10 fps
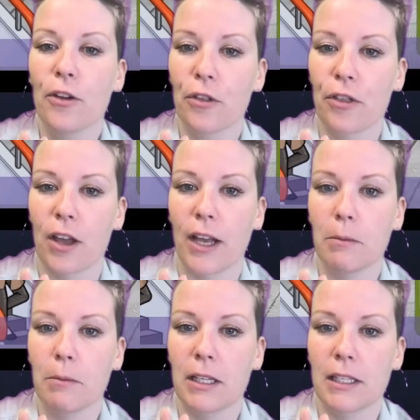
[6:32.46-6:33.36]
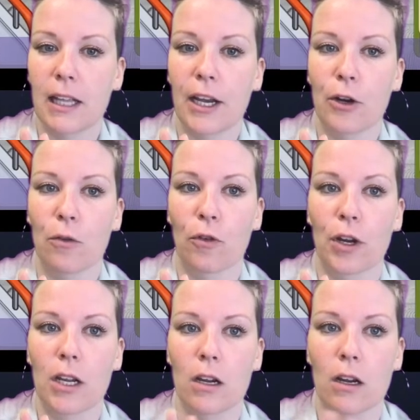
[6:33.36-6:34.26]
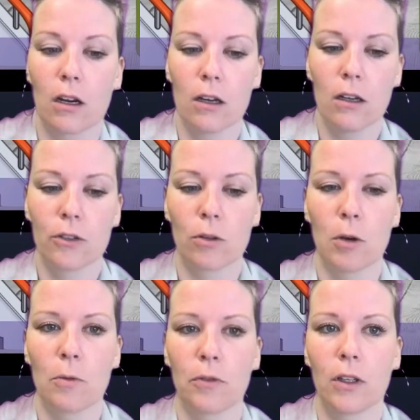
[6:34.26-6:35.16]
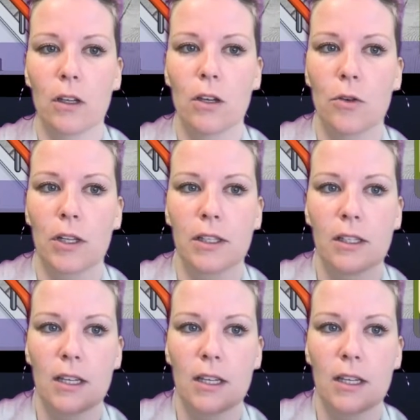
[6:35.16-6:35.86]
thing, let me slide over here. So hopefully you can see